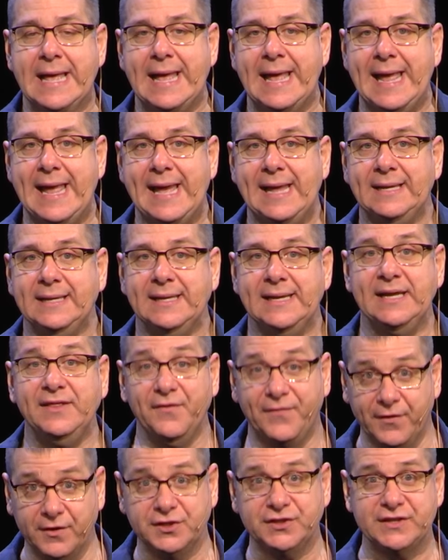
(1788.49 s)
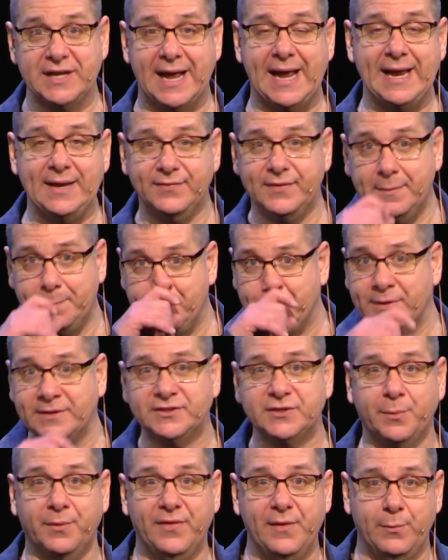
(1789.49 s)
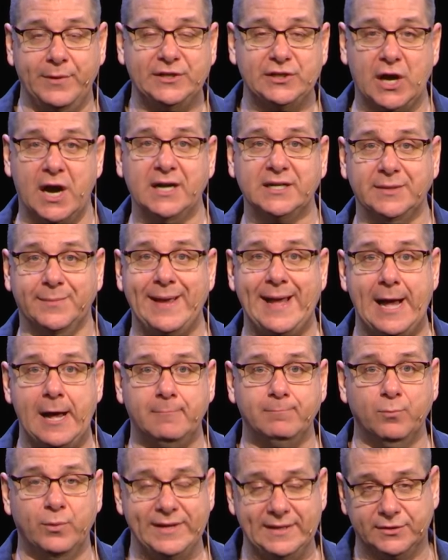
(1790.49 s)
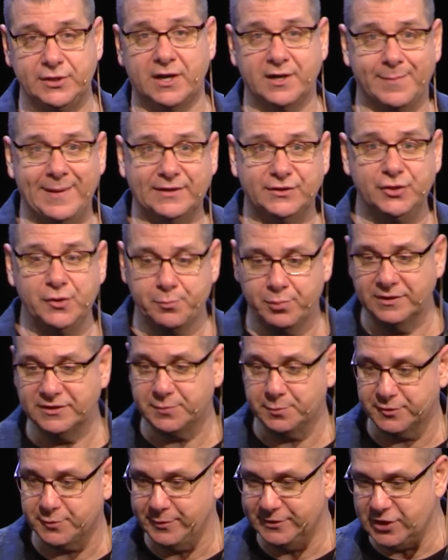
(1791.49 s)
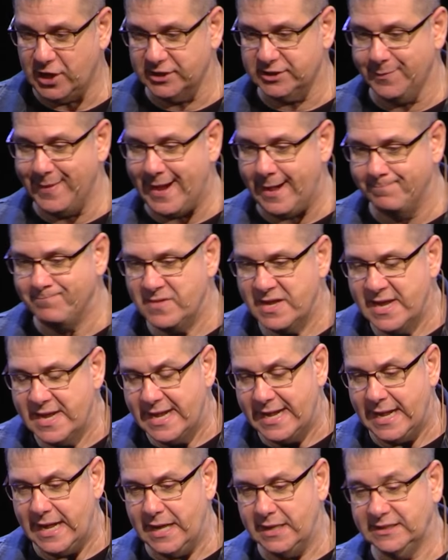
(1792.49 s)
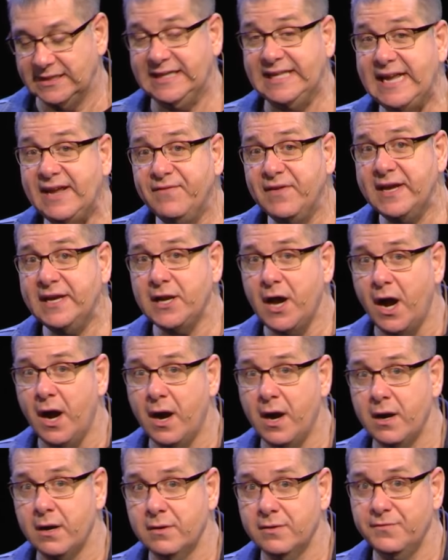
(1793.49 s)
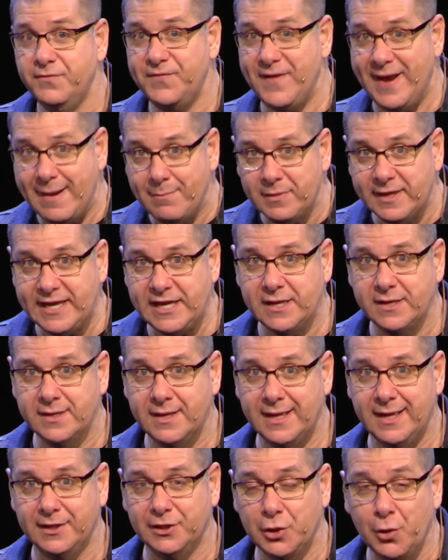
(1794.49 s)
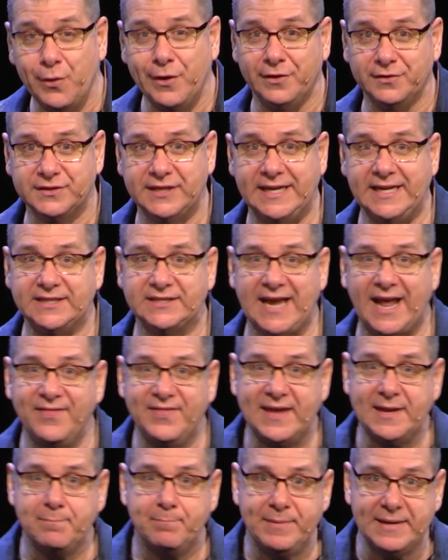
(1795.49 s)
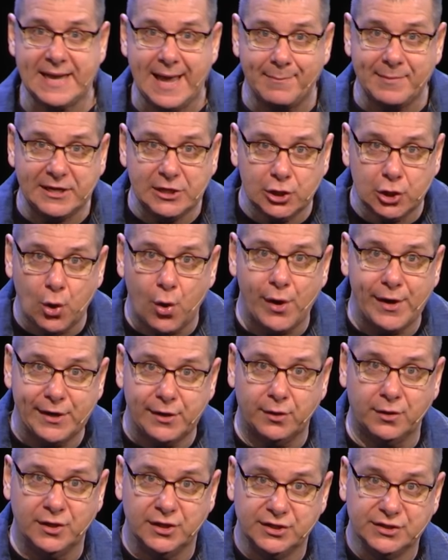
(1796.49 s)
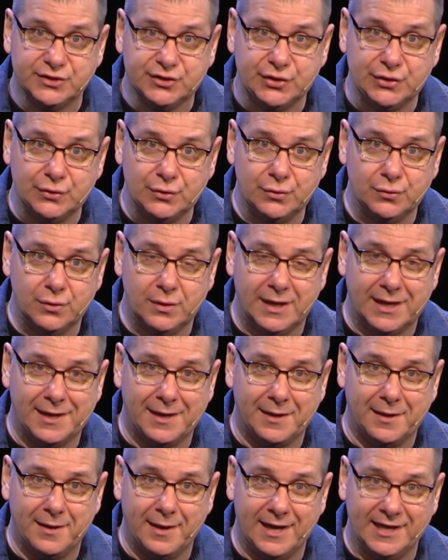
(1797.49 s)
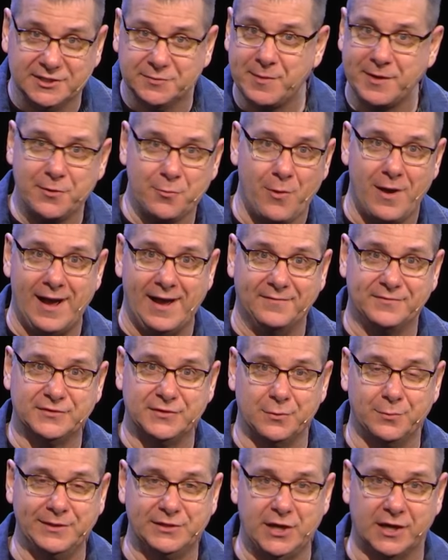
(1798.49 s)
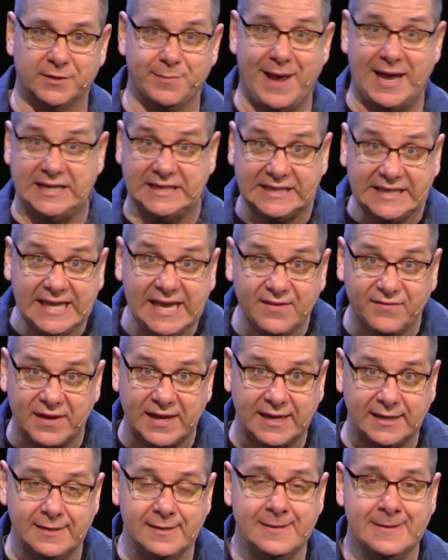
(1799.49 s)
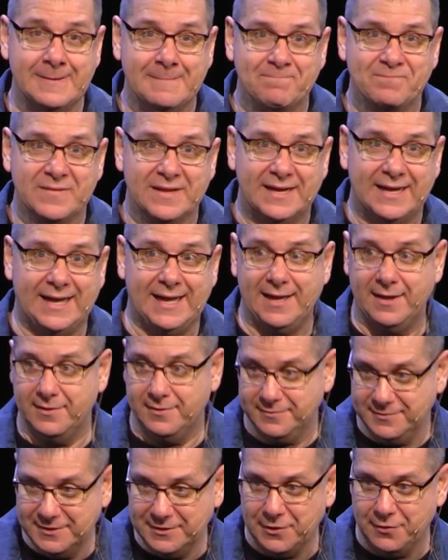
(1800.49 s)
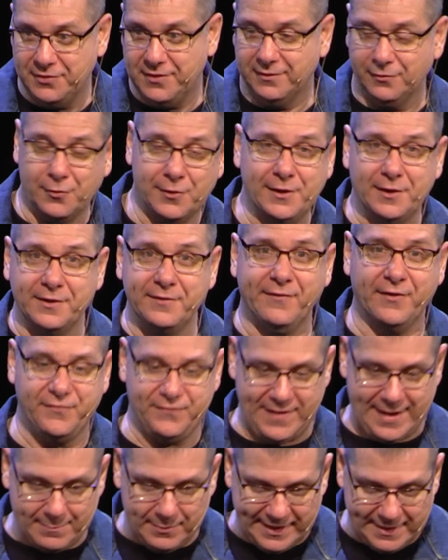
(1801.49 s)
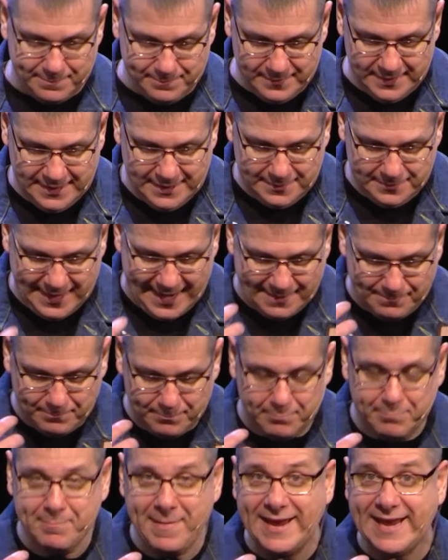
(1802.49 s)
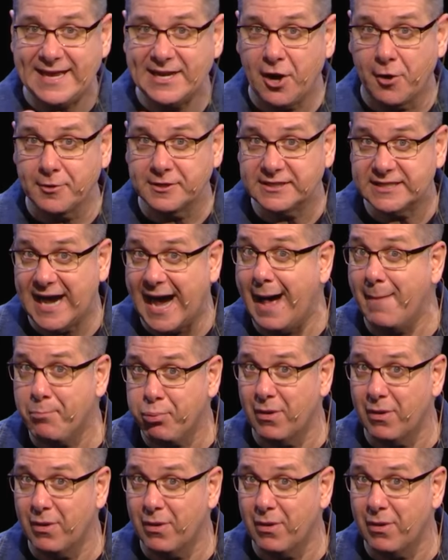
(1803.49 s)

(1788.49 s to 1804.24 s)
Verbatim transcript: And in the first night, the principle that we talked about two principles. We talked about leaving our family loyalties and then becoming loyal to husband and wife. So we talked about leaving, you know, the loyalty of our family and making our top